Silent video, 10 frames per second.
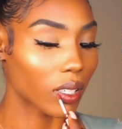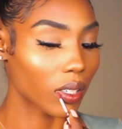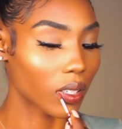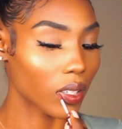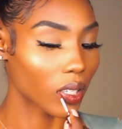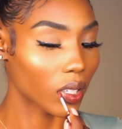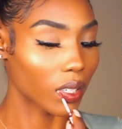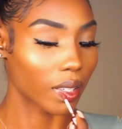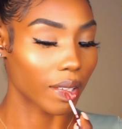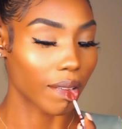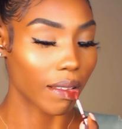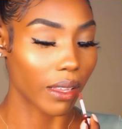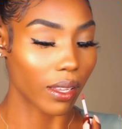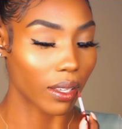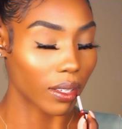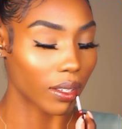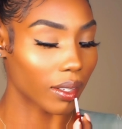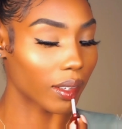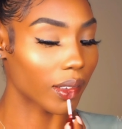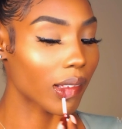I like to just apply a
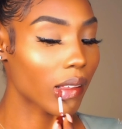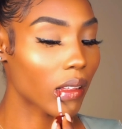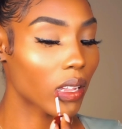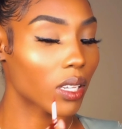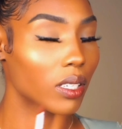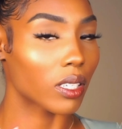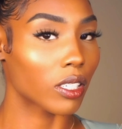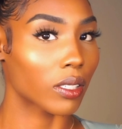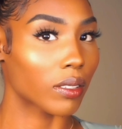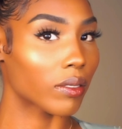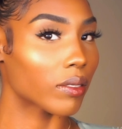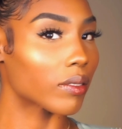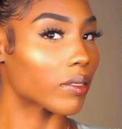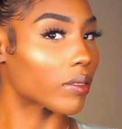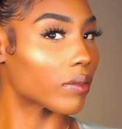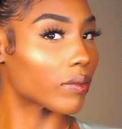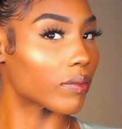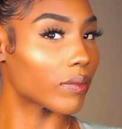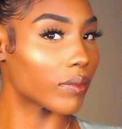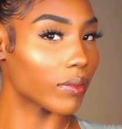little bit of a brown lip liner
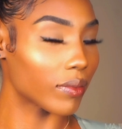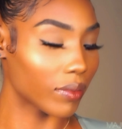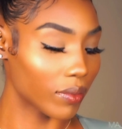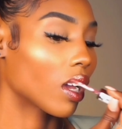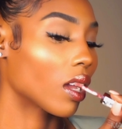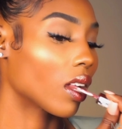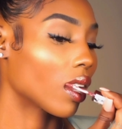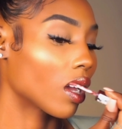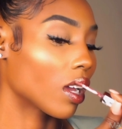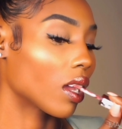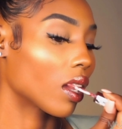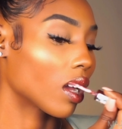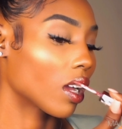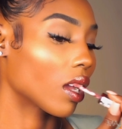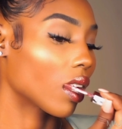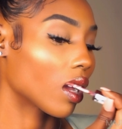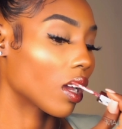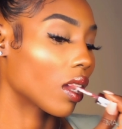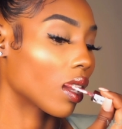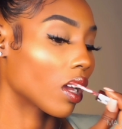to the outer part of my
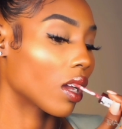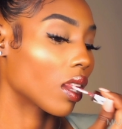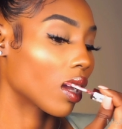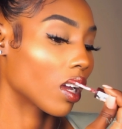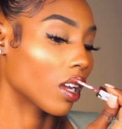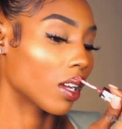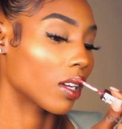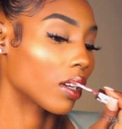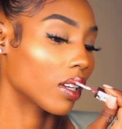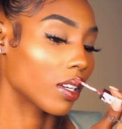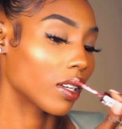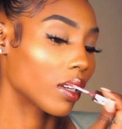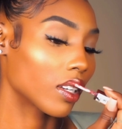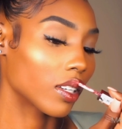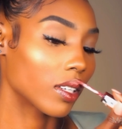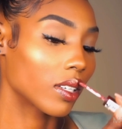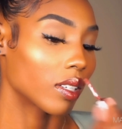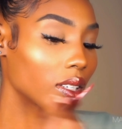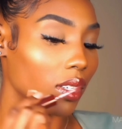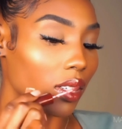lips, and then go ahead and apply the Rocky
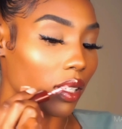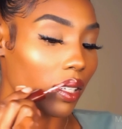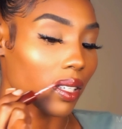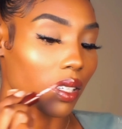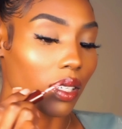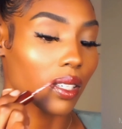Road Butter Gloss in the